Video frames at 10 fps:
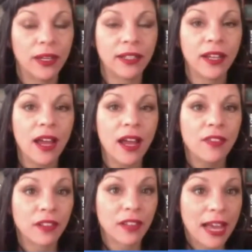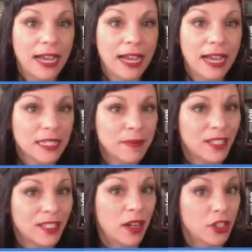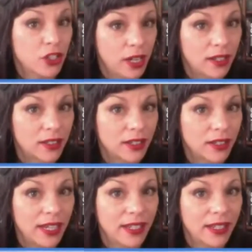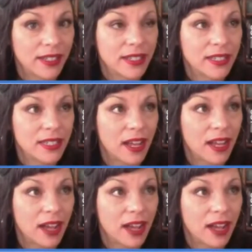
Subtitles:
And the last message I want to share is,